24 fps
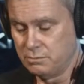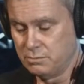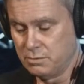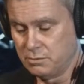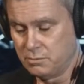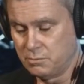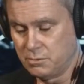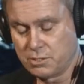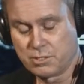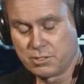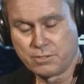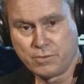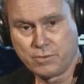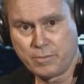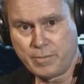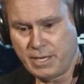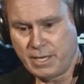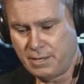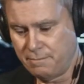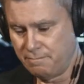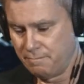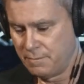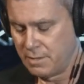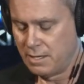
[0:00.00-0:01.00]
It works for
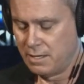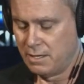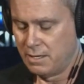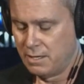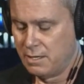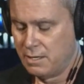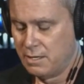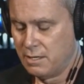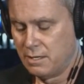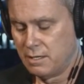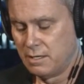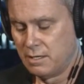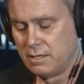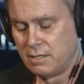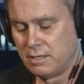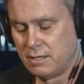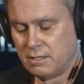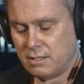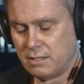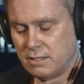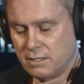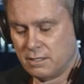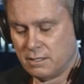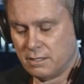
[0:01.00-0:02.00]
me.
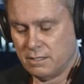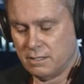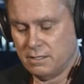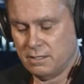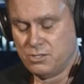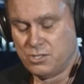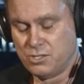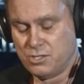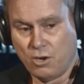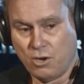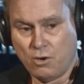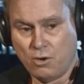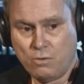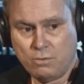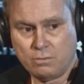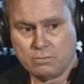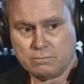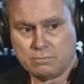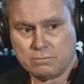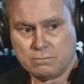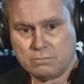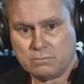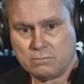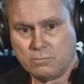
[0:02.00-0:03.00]
So
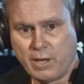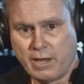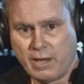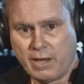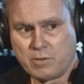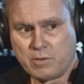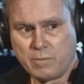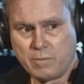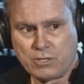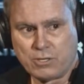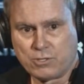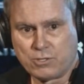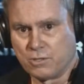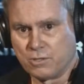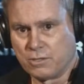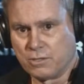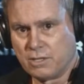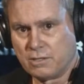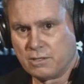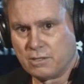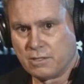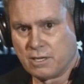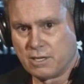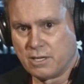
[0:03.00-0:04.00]
we have to make sure
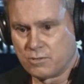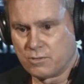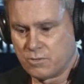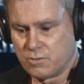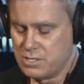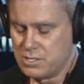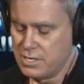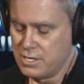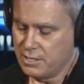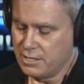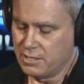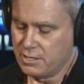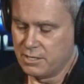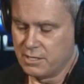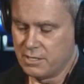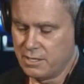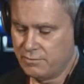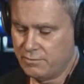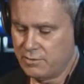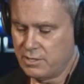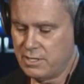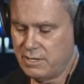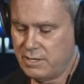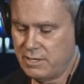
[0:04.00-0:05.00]
that the country's not good
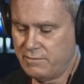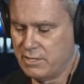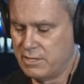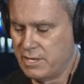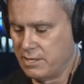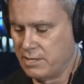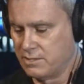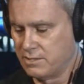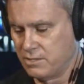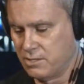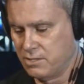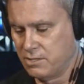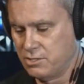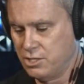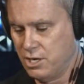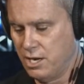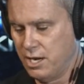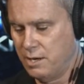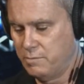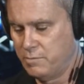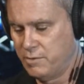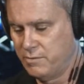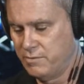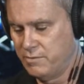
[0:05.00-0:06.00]
enough to live in. That's the
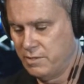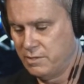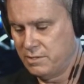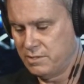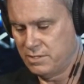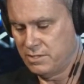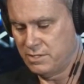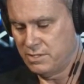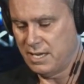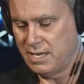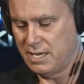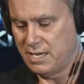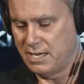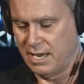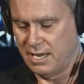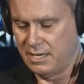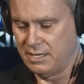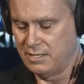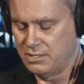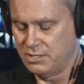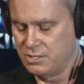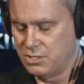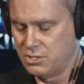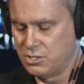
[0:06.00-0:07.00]
job of the CNN,
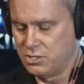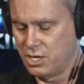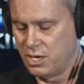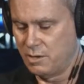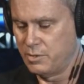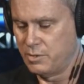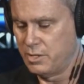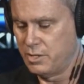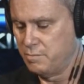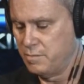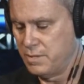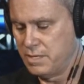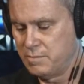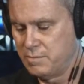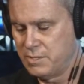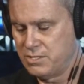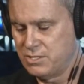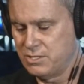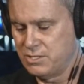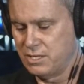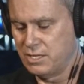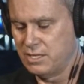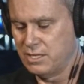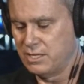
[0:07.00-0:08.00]
it's the job of the
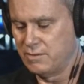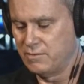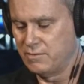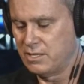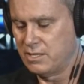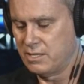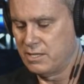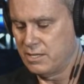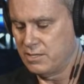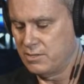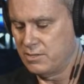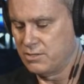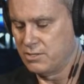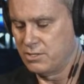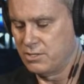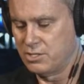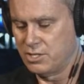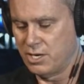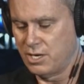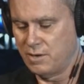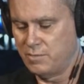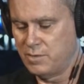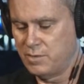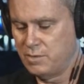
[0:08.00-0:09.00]
BBC and everything else. The
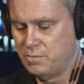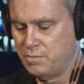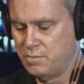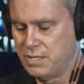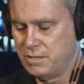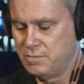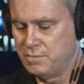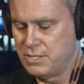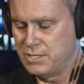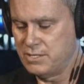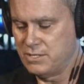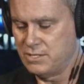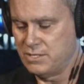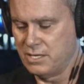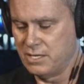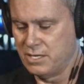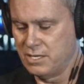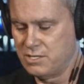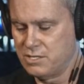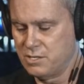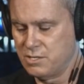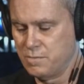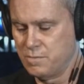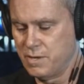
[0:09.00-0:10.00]
job of the BBC
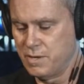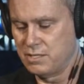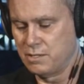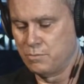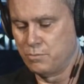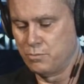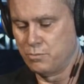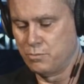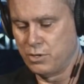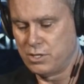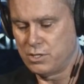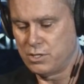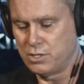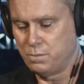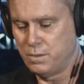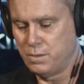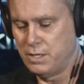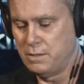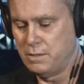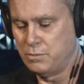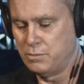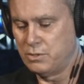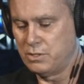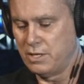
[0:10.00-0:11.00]
is to make the British
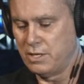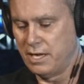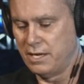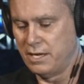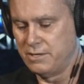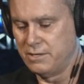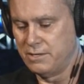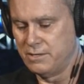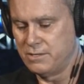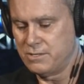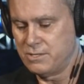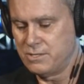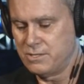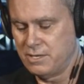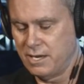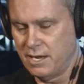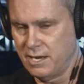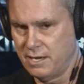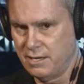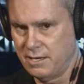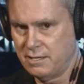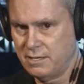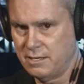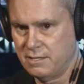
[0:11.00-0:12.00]
people
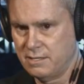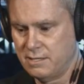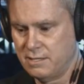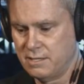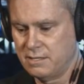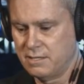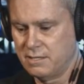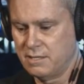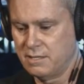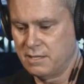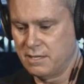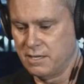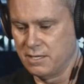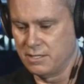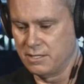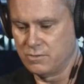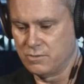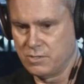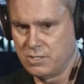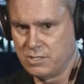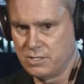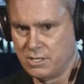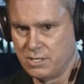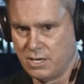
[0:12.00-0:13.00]
understand that the
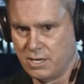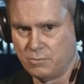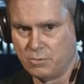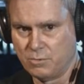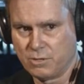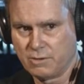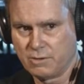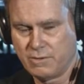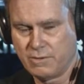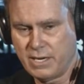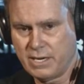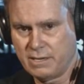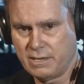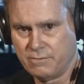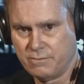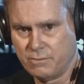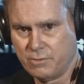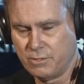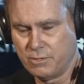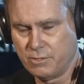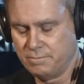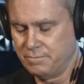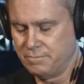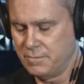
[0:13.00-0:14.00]
country's not worth fighting
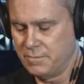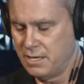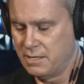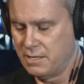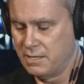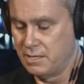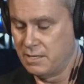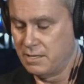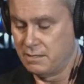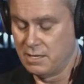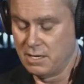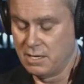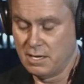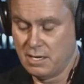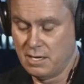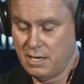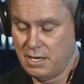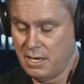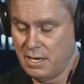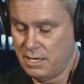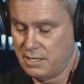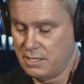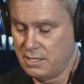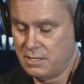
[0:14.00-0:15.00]
for, and
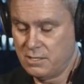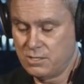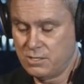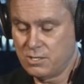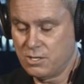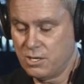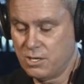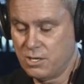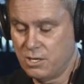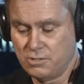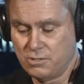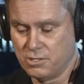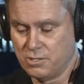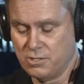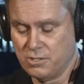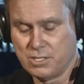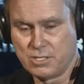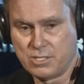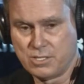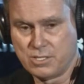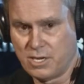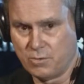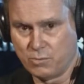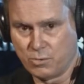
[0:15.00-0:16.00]
that its culture
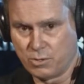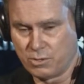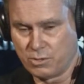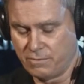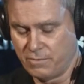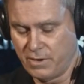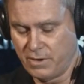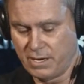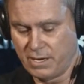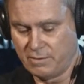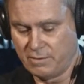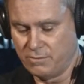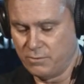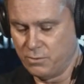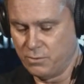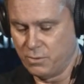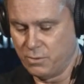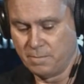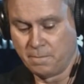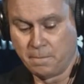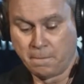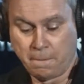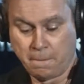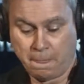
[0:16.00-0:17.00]
is not worth fighting for.
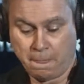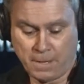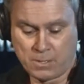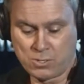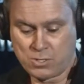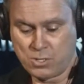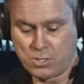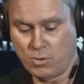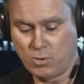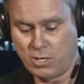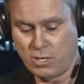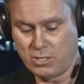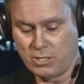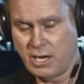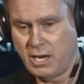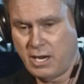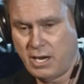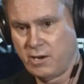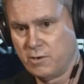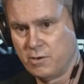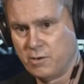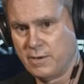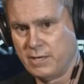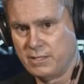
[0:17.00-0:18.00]
So all you
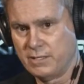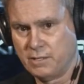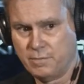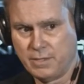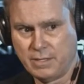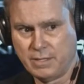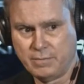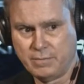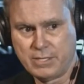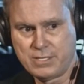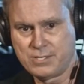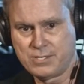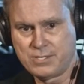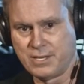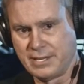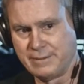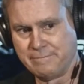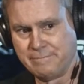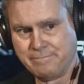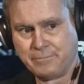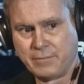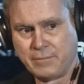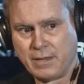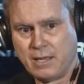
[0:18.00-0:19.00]
hear about the BBC
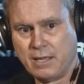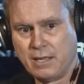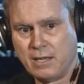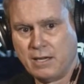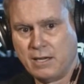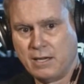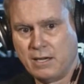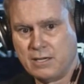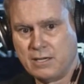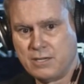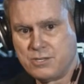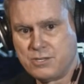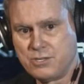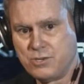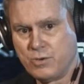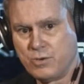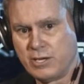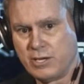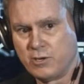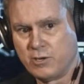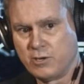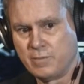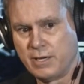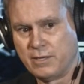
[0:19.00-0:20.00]
is you
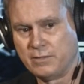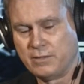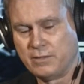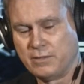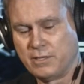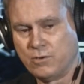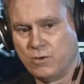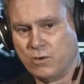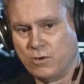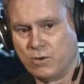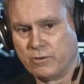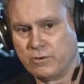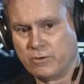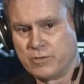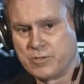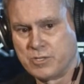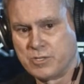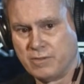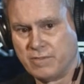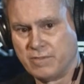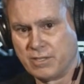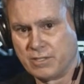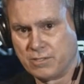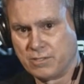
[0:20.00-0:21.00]
hear about the horrors
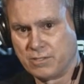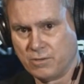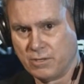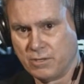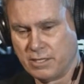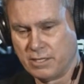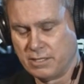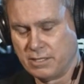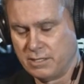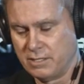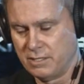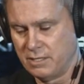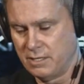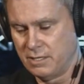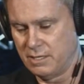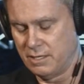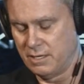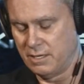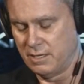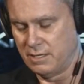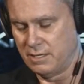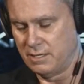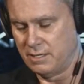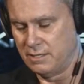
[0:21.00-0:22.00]
of Victorian
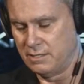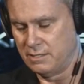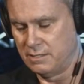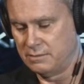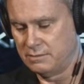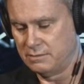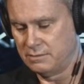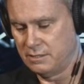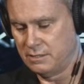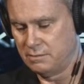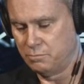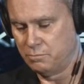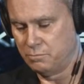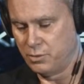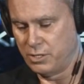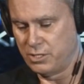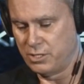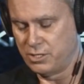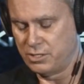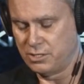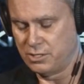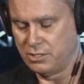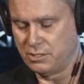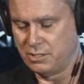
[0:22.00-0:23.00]

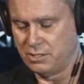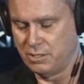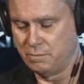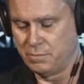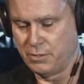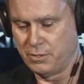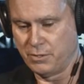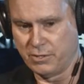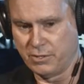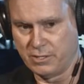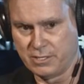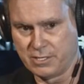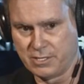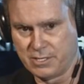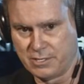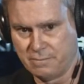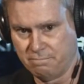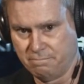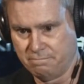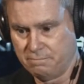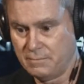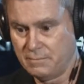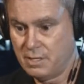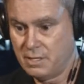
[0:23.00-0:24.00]
British imperialism.
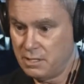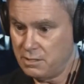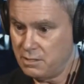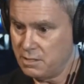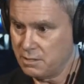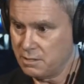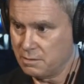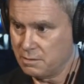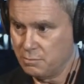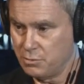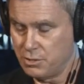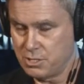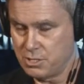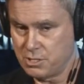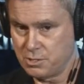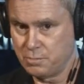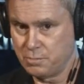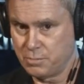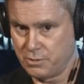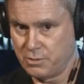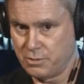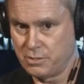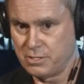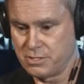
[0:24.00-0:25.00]
And look, British
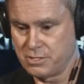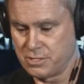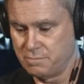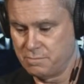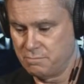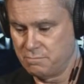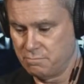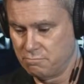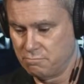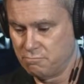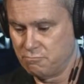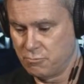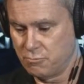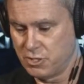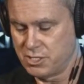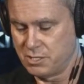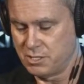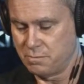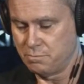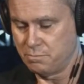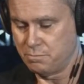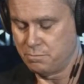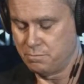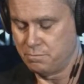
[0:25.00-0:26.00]
imperialism was
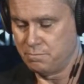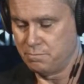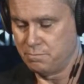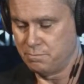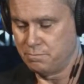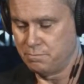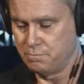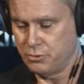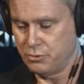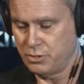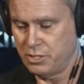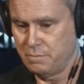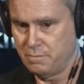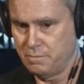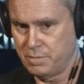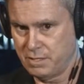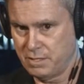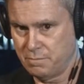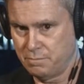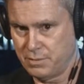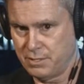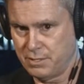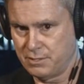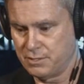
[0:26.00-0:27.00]
a pretty
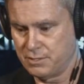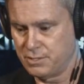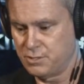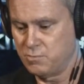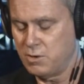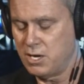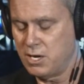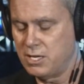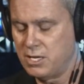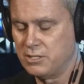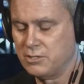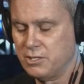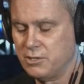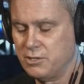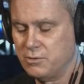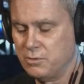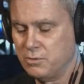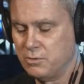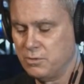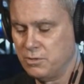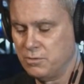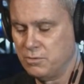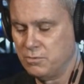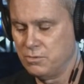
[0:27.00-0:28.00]
big pill to swallow.
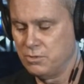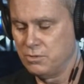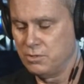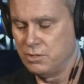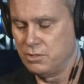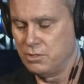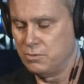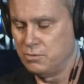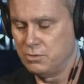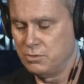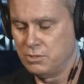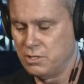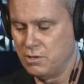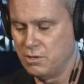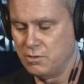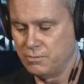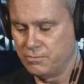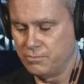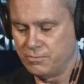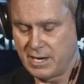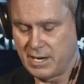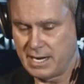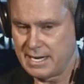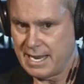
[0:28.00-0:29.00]
You
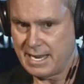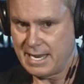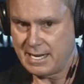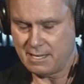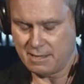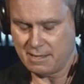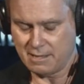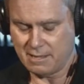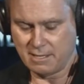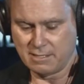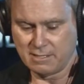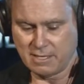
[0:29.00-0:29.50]
don't find anything